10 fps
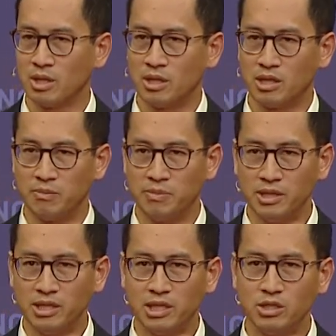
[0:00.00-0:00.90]
The
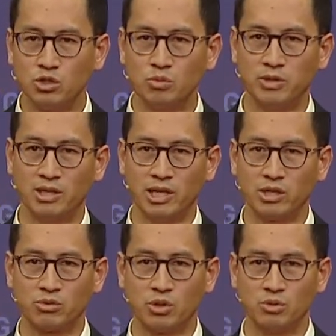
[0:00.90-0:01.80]
ability to put
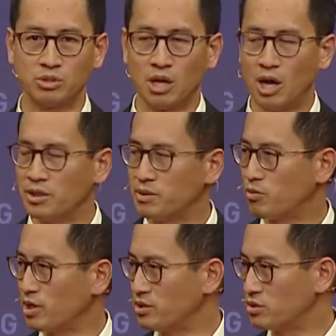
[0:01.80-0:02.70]
electrodes on the
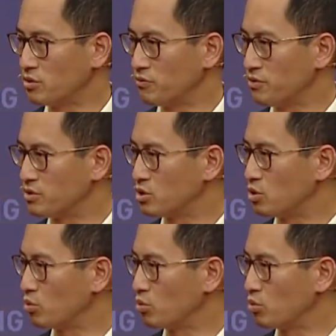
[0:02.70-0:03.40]
brain surface to